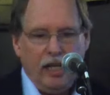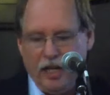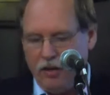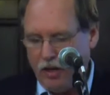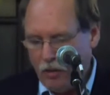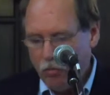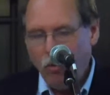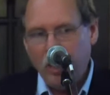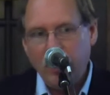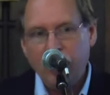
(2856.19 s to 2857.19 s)
And
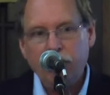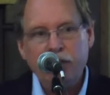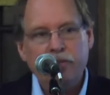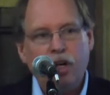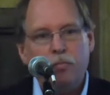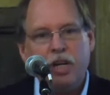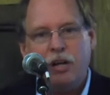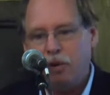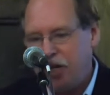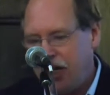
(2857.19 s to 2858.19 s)
one other development
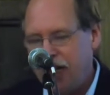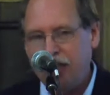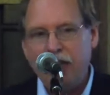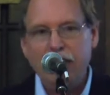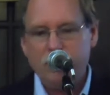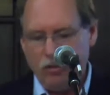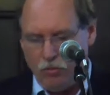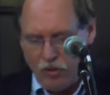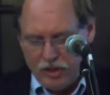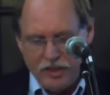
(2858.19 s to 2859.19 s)
I want to highlight
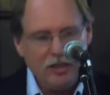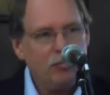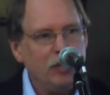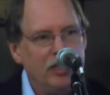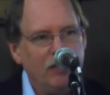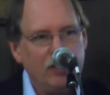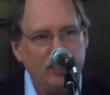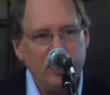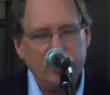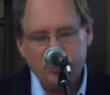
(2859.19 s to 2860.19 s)
was
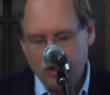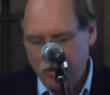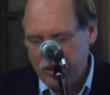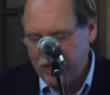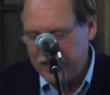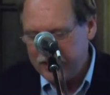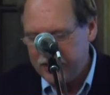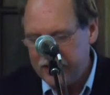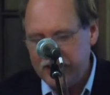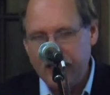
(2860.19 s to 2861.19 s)
specifically concerned with
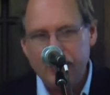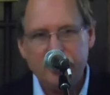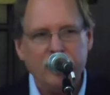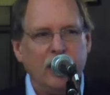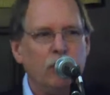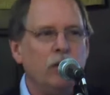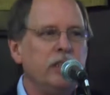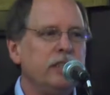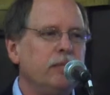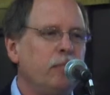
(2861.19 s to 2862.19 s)
ICCAs, and that
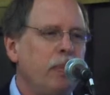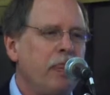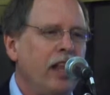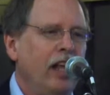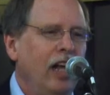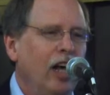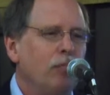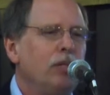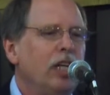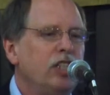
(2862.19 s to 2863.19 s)
was a
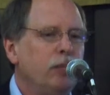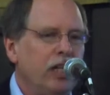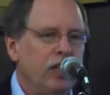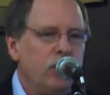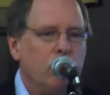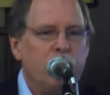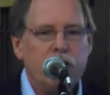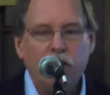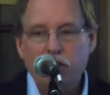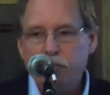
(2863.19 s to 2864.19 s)
pledge by the German
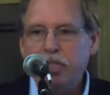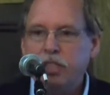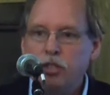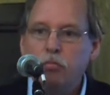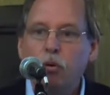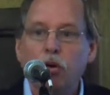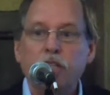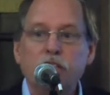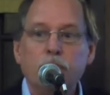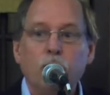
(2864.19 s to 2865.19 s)
government to do more
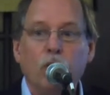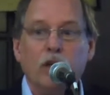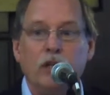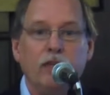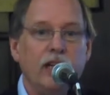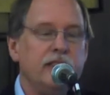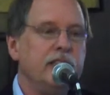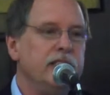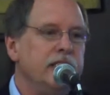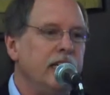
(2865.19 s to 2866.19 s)
in support of
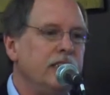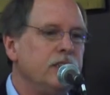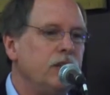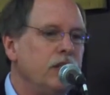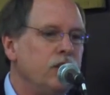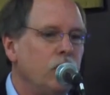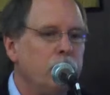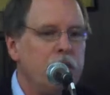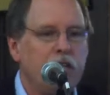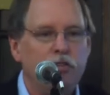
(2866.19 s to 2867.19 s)
ICCAs. So the
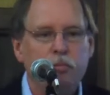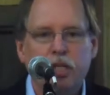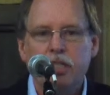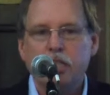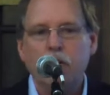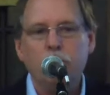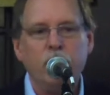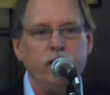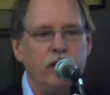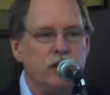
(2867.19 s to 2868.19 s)
German government, a couple
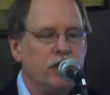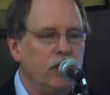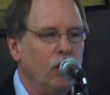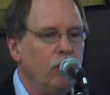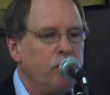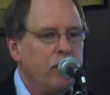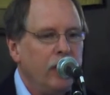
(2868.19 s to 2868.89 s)
of years ago,